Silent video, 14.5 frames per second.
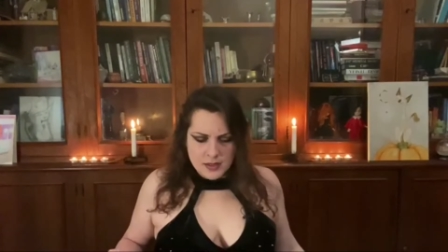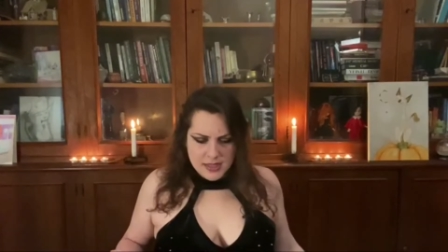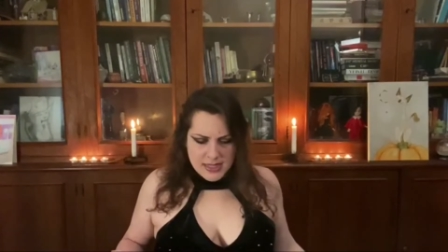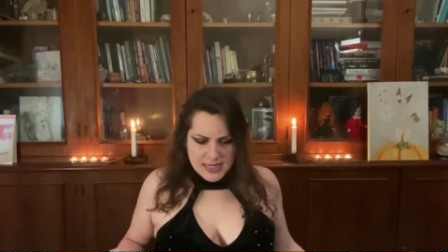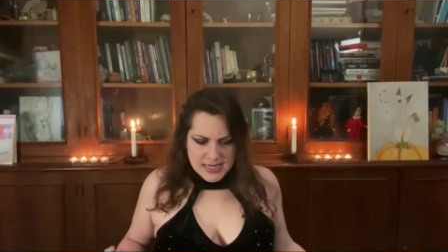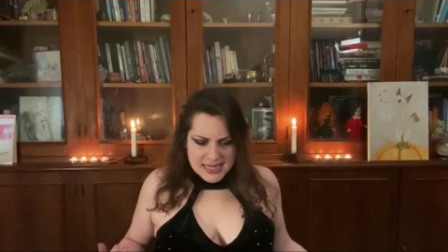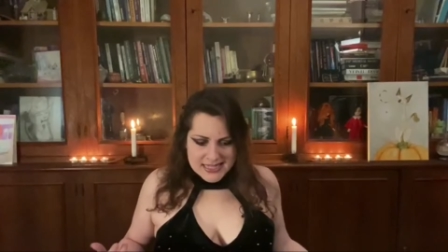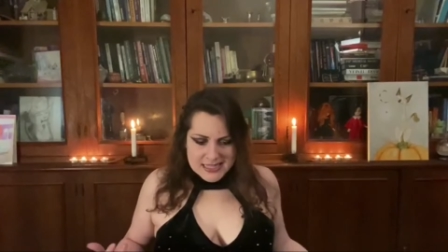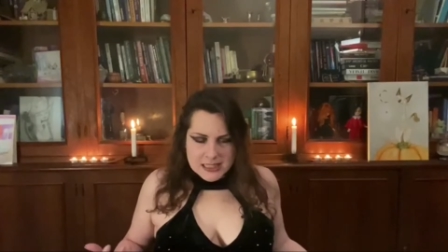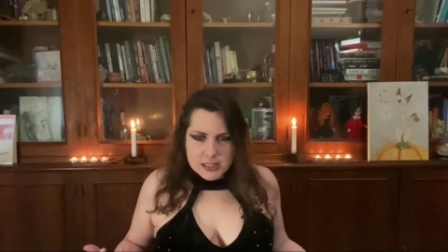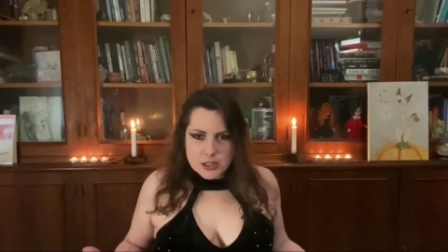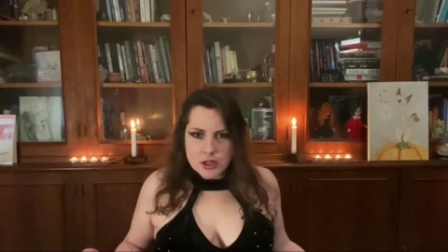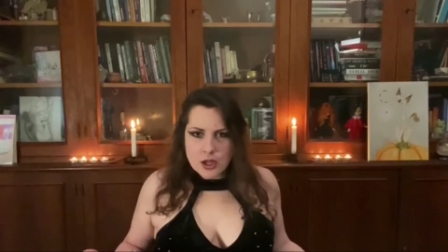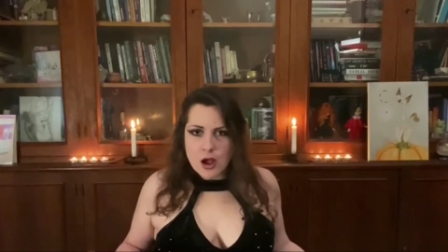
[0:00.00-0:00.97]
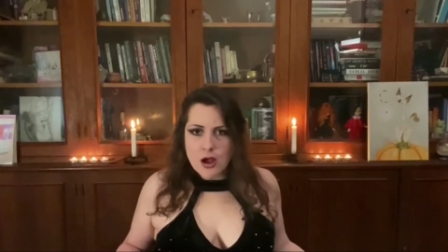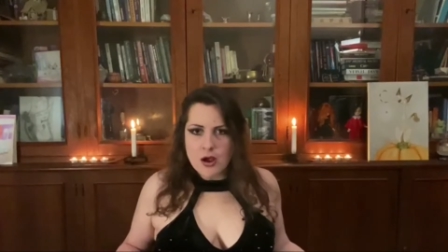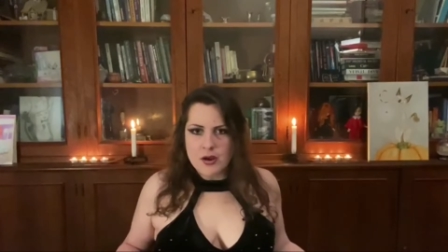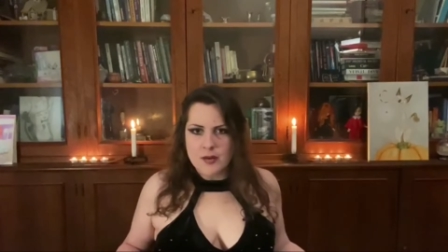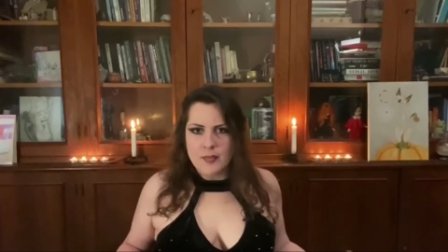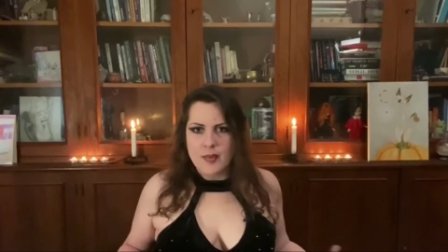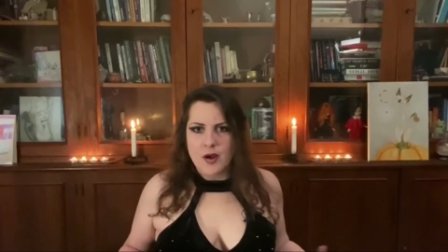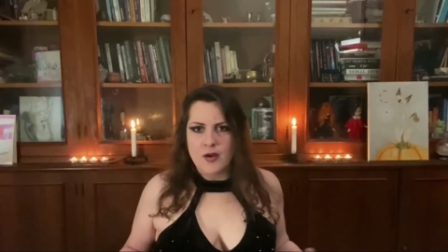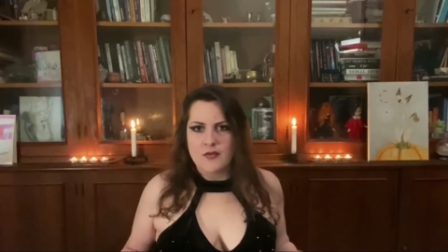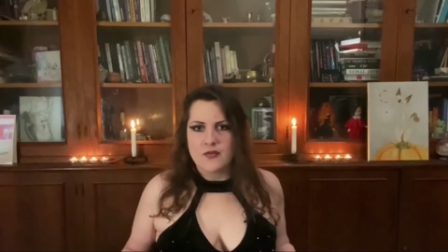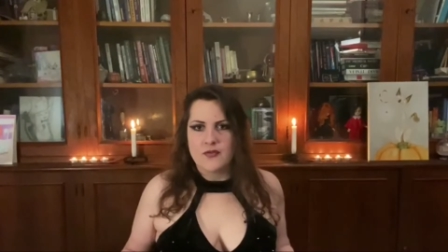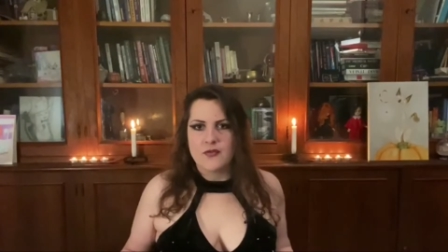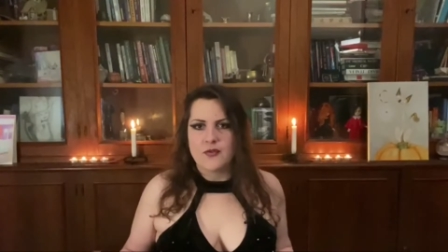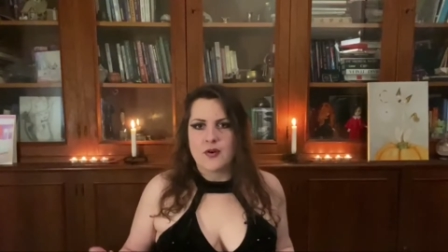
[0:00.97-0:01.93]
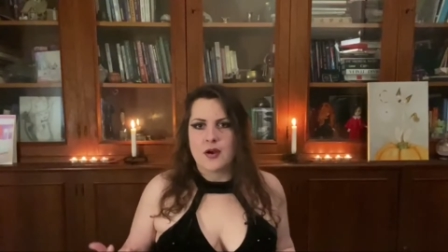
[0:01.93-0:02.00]
in a storm
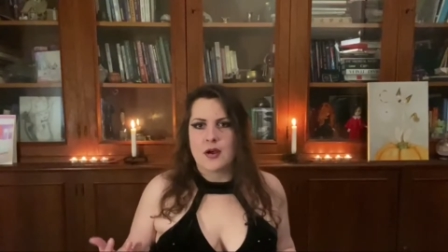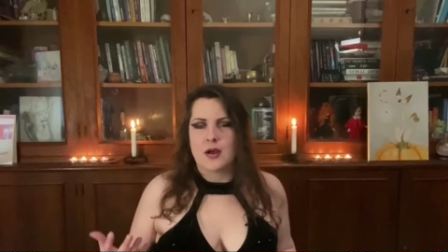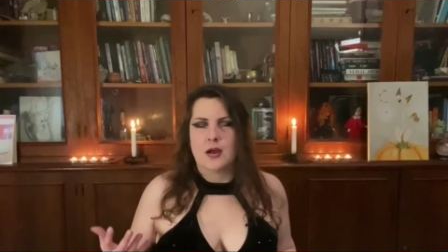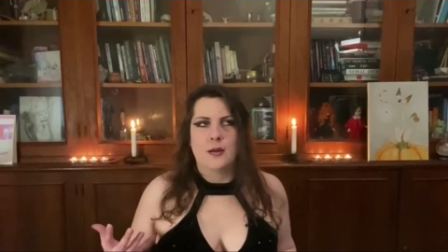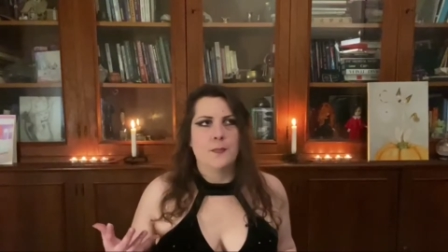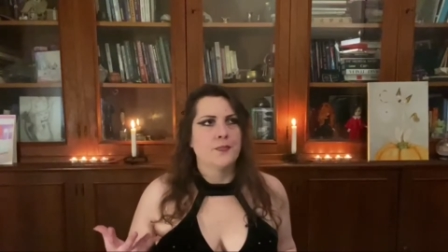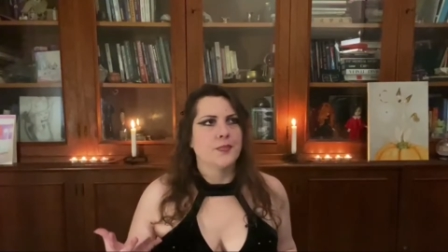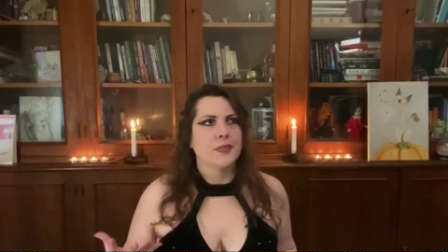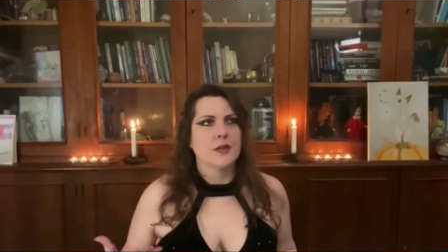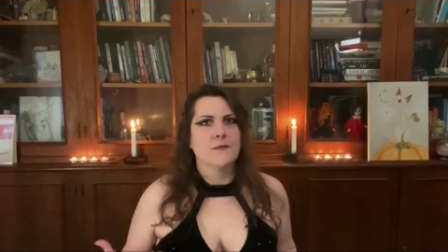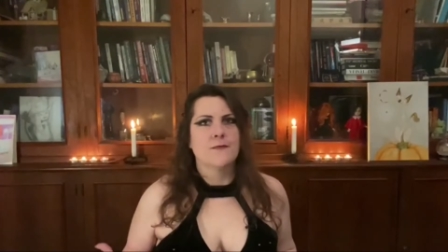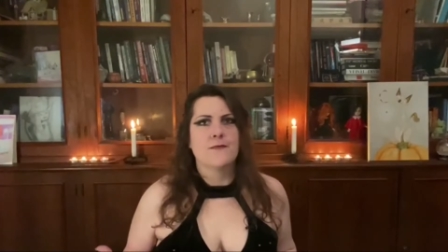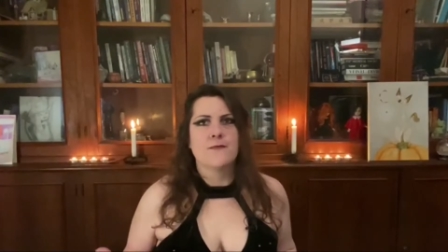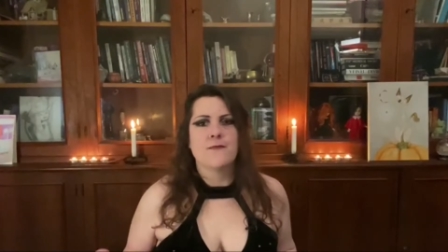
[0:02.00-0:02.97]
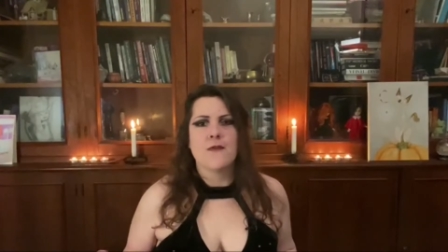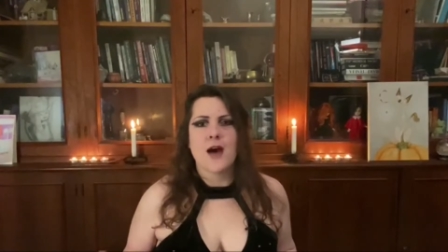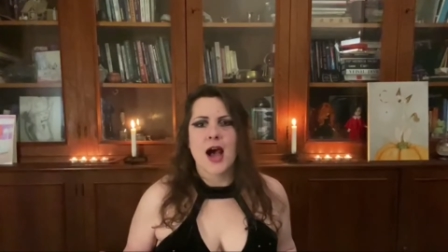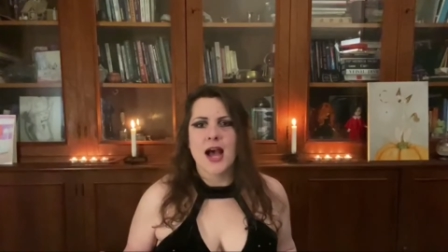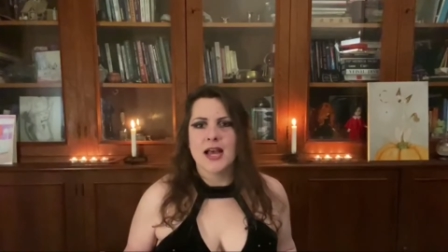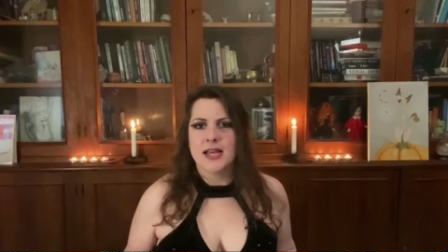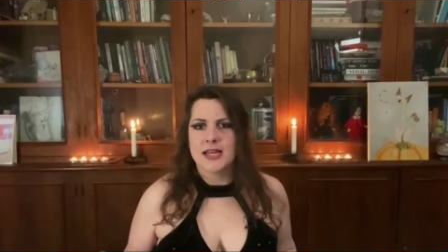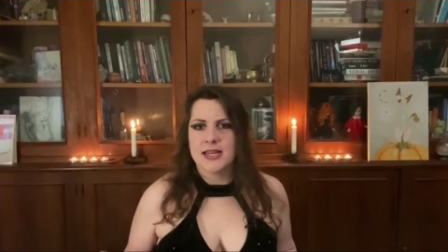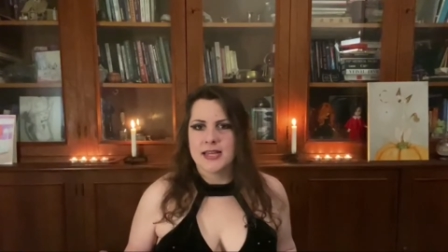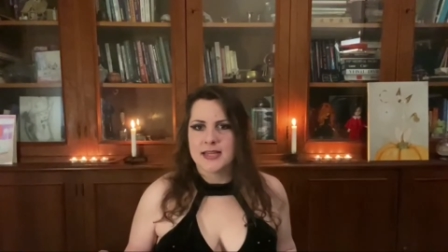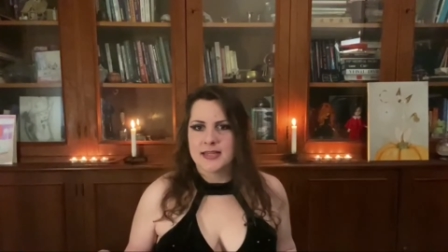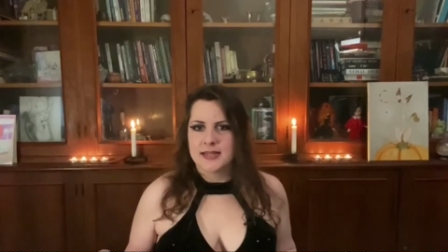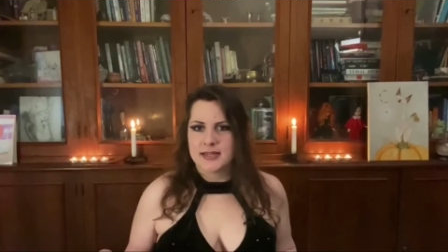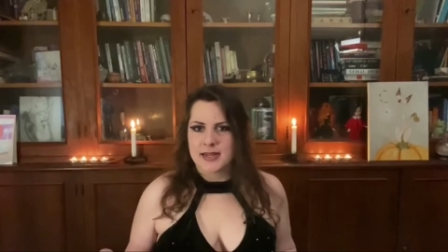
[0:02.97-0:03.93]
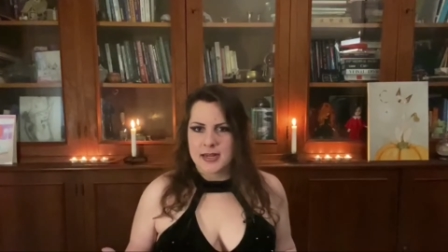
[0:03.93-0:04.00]
of
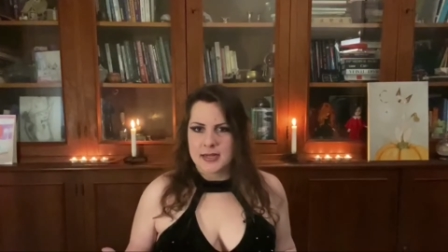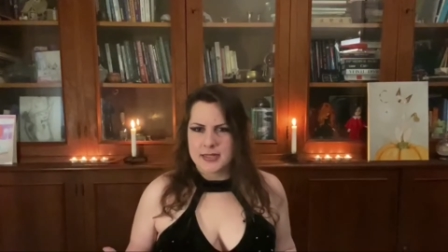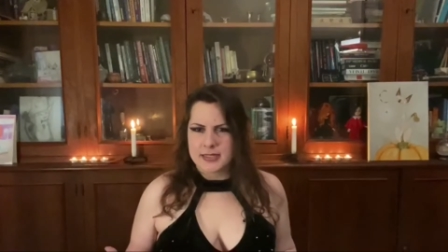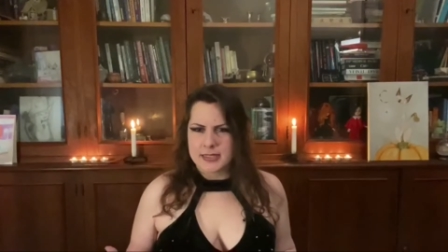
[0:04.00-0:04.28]
fire and